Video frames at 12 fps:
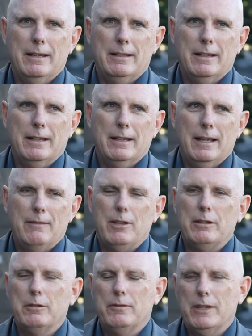have
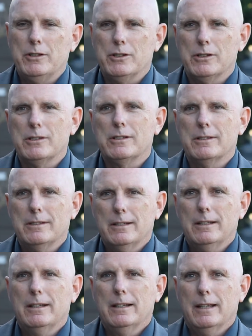other adventures.
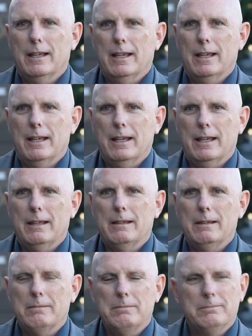
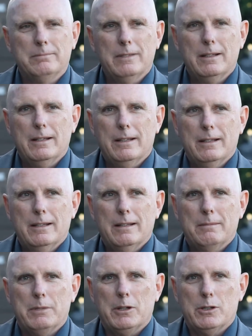Because
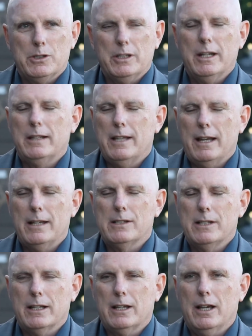you need that as
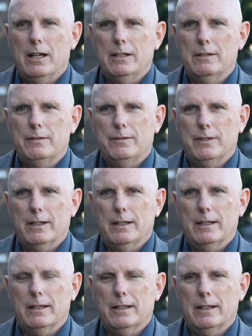the kind of
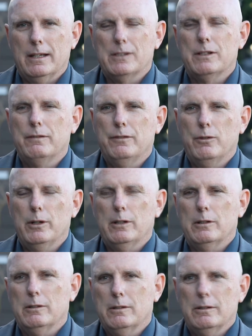as the
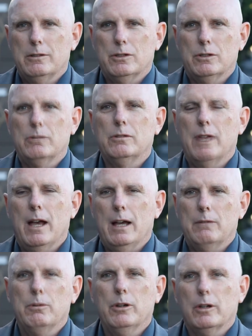foil to the
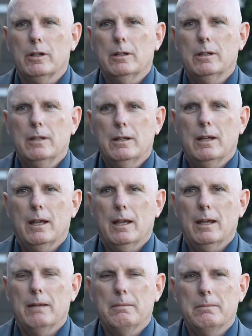hard work.
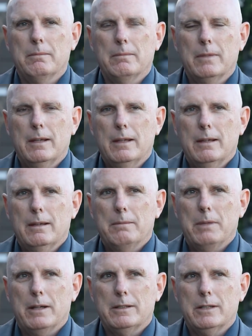
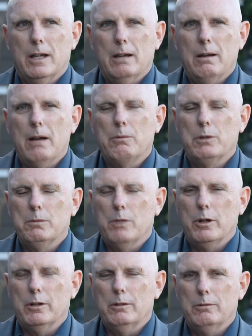But I wouldn't
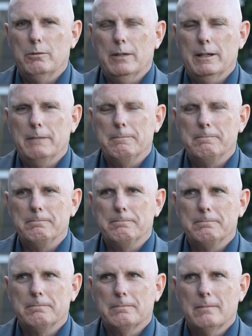want to.
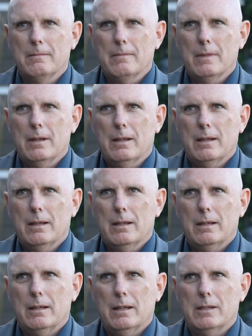
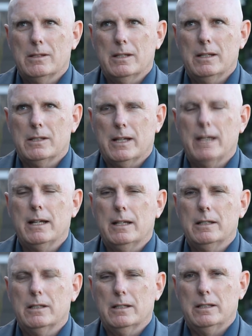It's getting
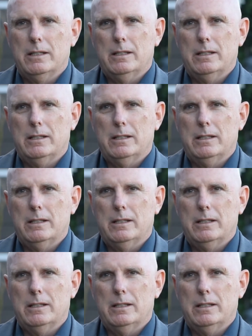into the